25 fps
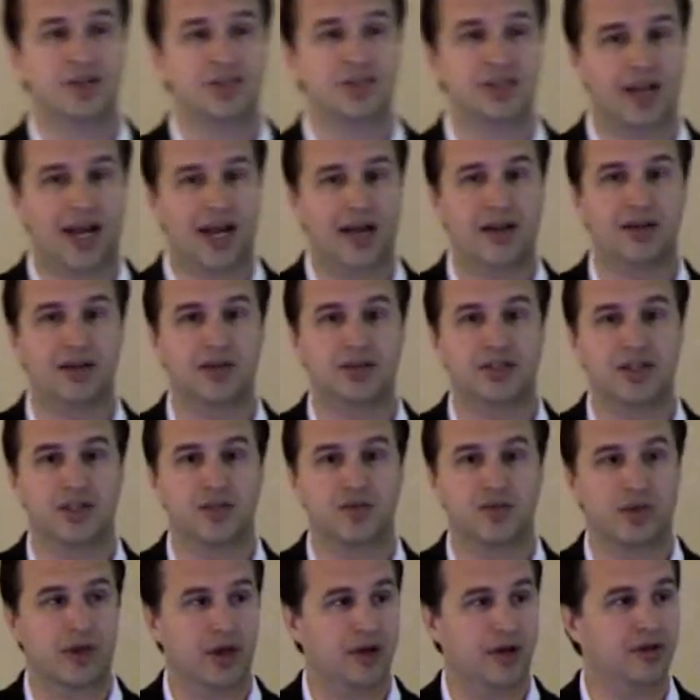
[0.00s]

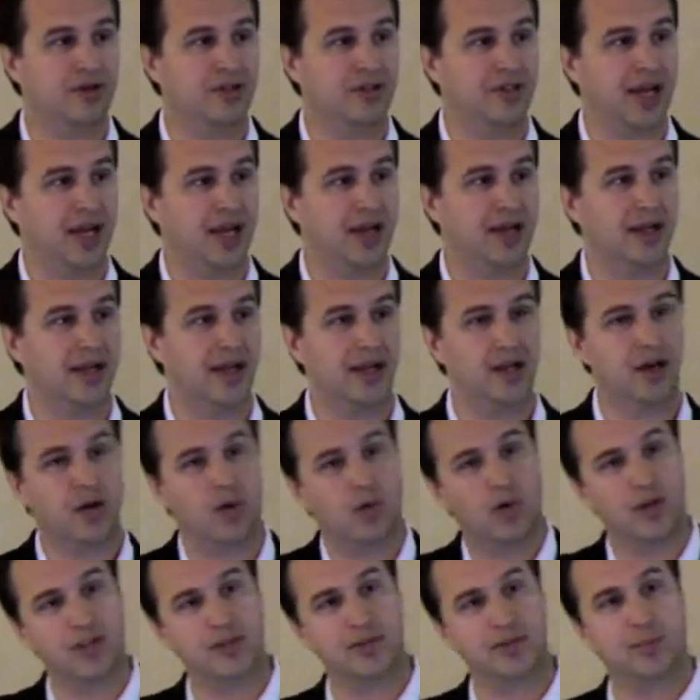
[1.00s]
challenges with understanding, you know,
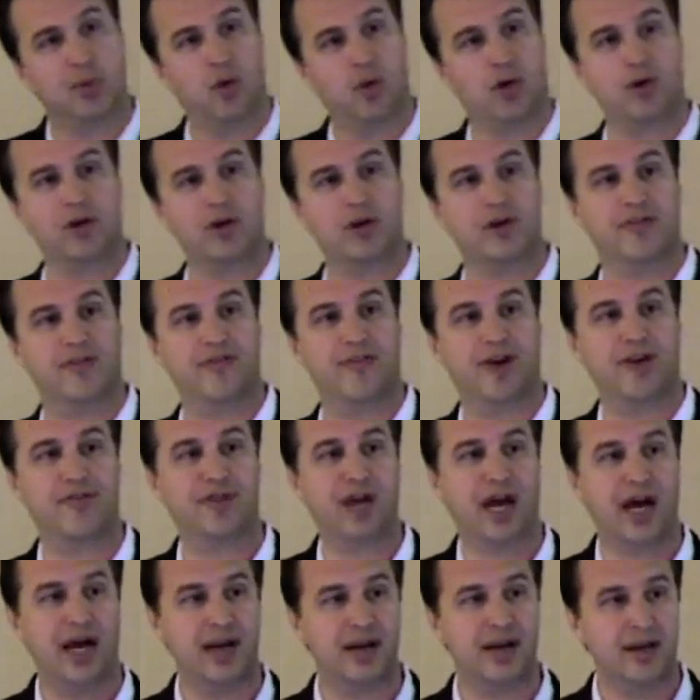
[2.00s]
what's important if
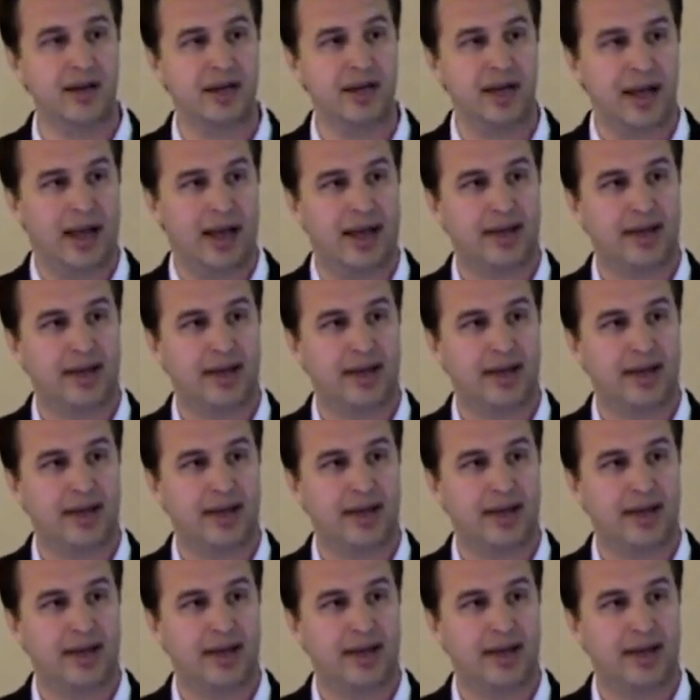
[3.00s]
I've got